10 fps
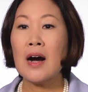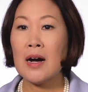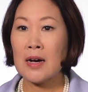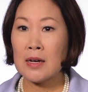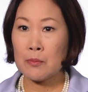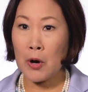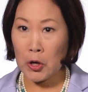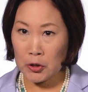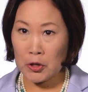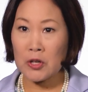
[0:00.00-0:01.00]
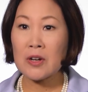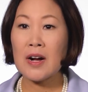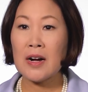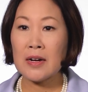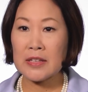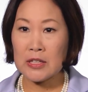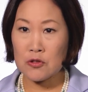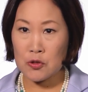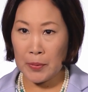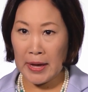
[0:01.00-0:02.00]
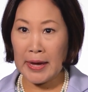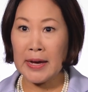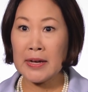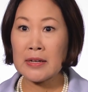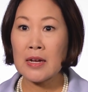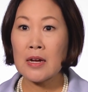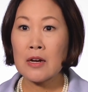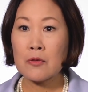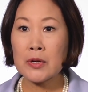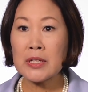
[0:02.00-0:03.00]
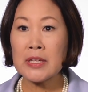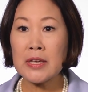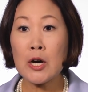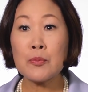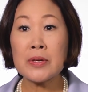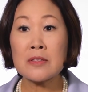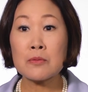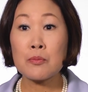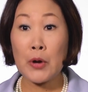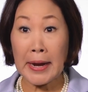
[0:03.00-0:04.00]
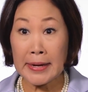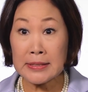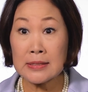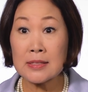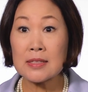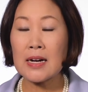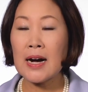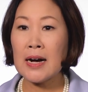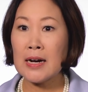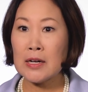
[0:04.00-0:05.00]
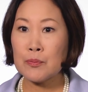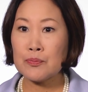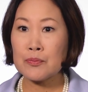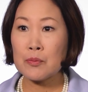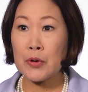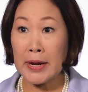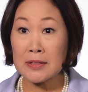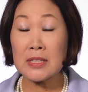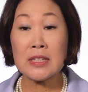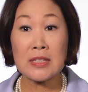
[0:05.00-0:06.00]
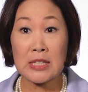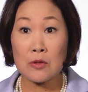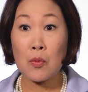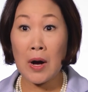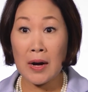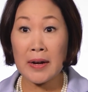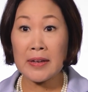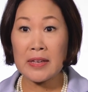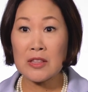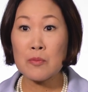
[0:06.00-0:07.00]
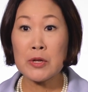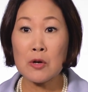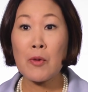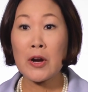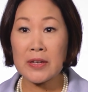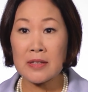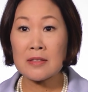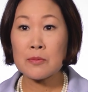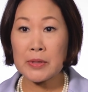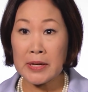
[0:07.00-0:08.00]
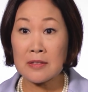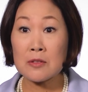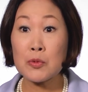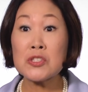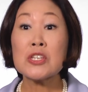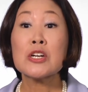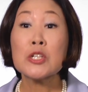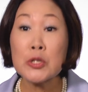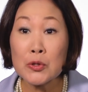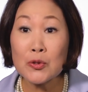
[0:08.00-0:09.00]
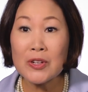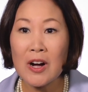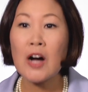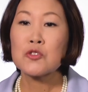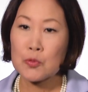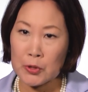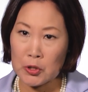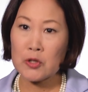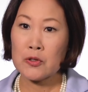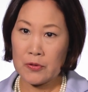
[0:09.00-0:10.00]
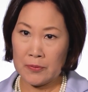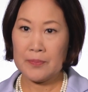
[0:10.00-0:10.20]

uh, partner uh, in Japan really help his brand, um, branding EY in the middle markets place, which include entrepreneurs.